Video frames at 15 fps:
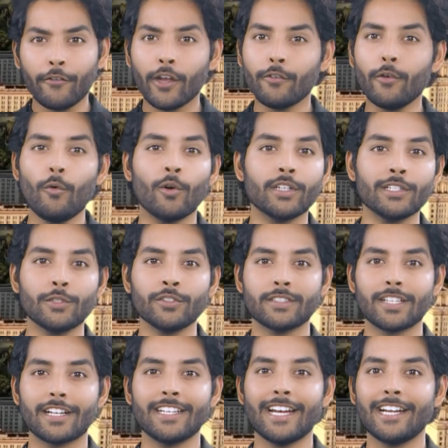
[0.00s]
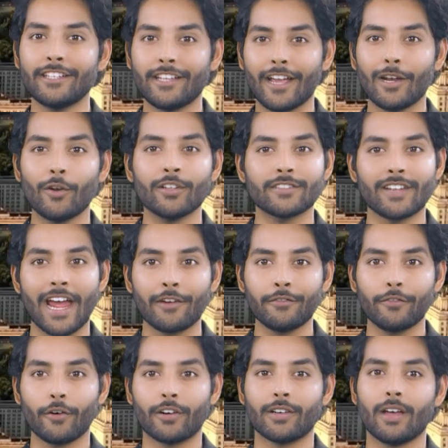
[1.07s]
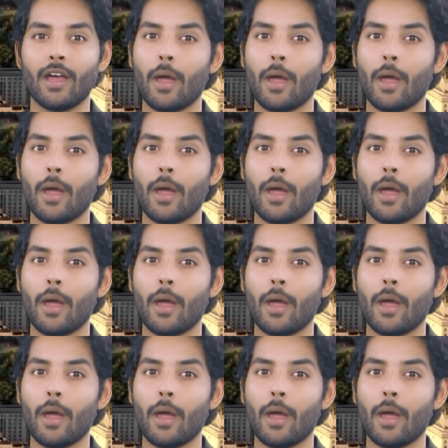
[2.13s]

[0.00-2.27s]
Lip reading: you ever wanted to study at Yale or Stanford